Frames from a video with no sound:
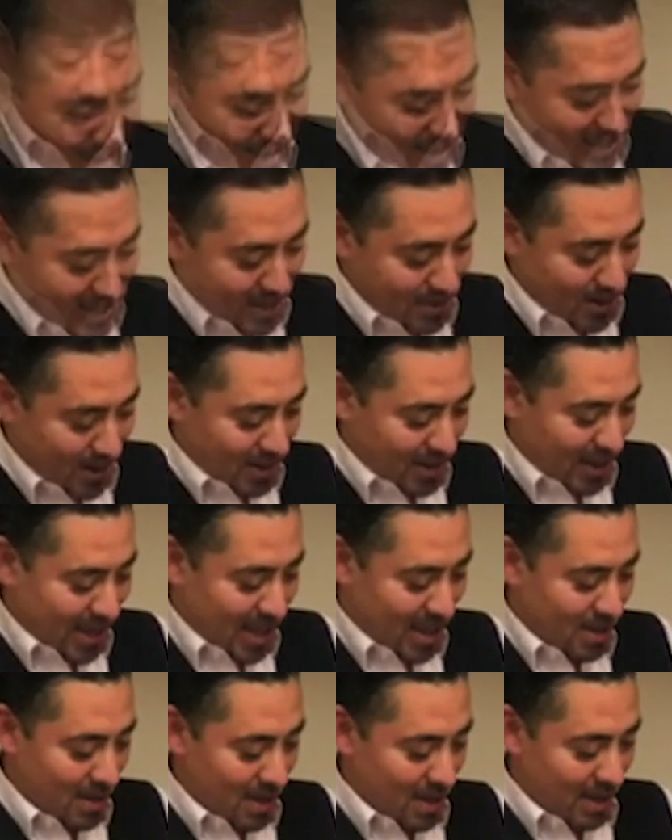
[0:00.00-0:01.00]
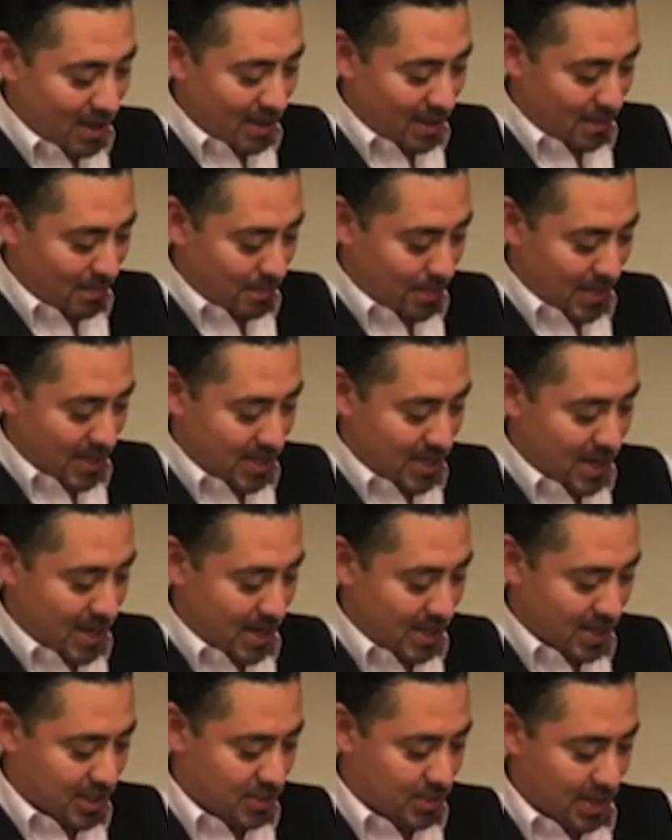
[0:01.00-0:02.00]
So we're looking at the
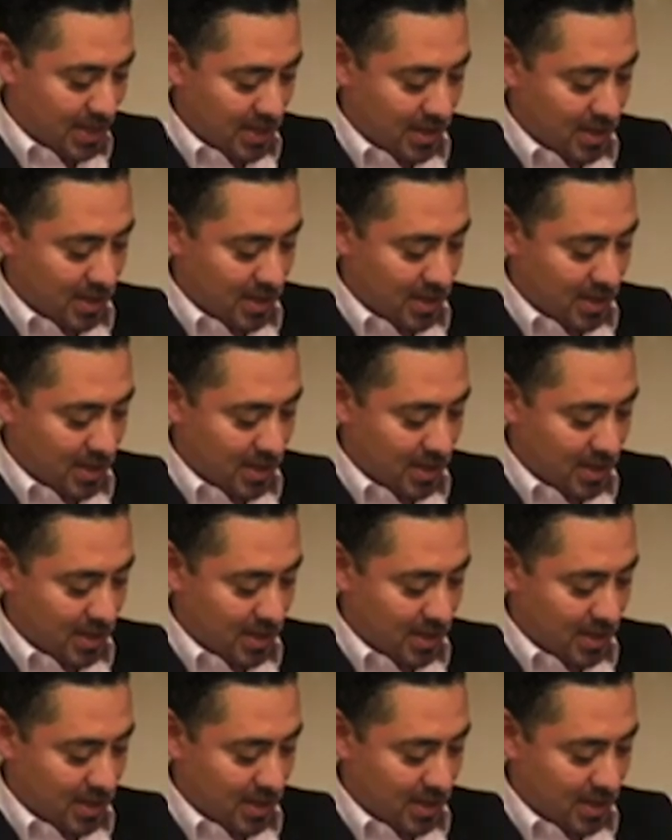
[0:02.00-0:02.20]
bitter, sweet,